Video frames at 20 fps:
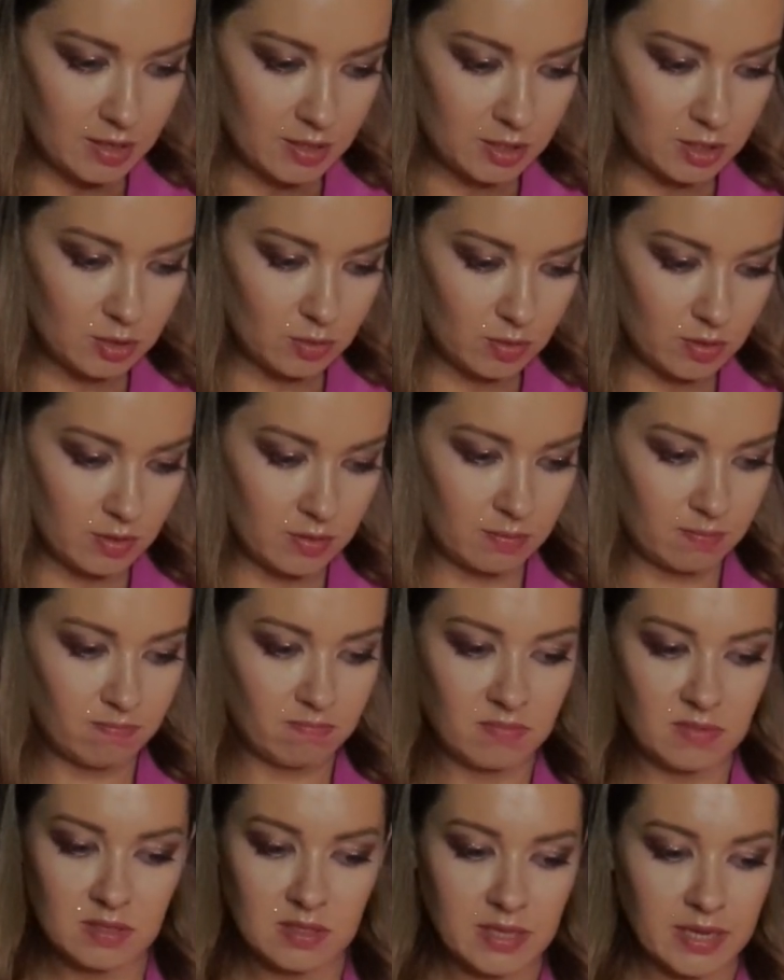So
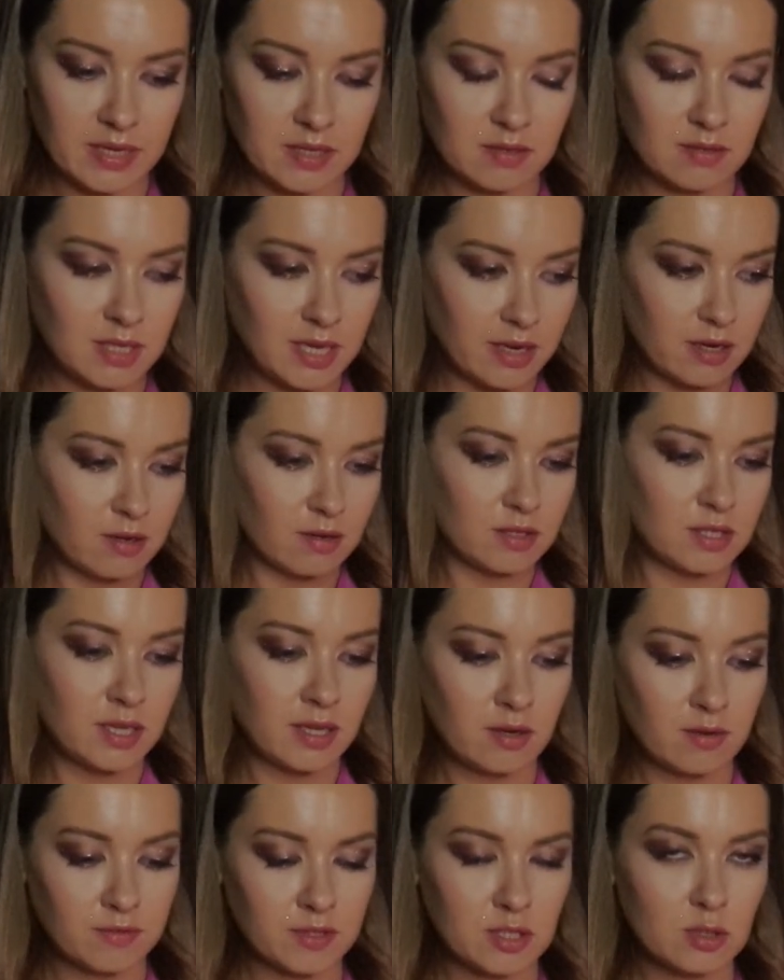there's like 10
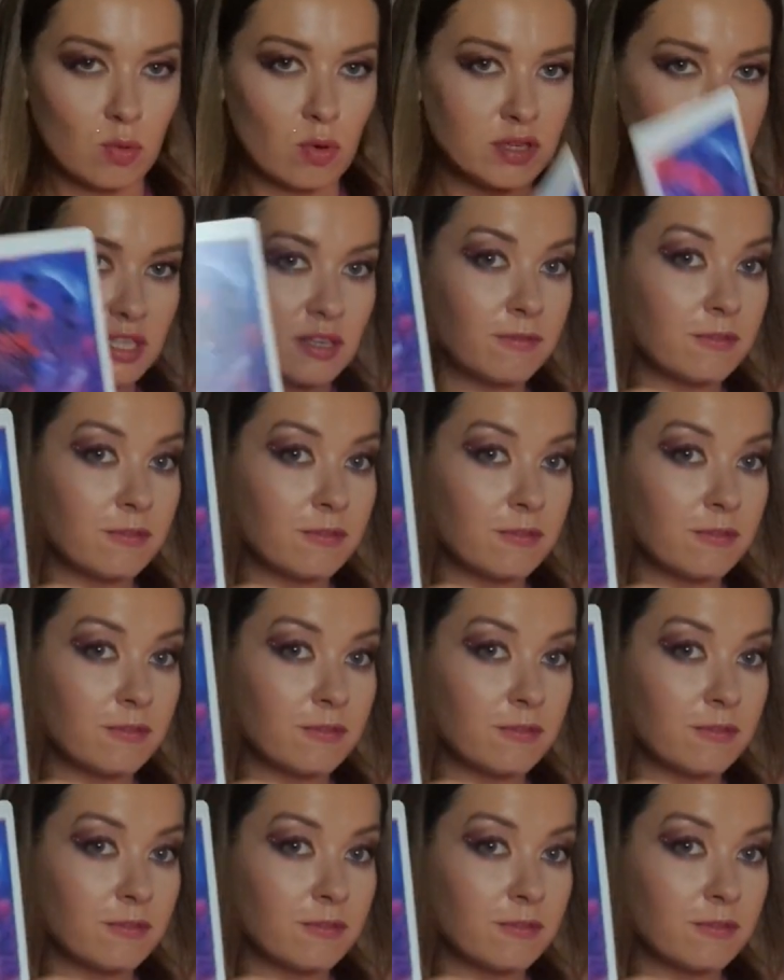of Swords.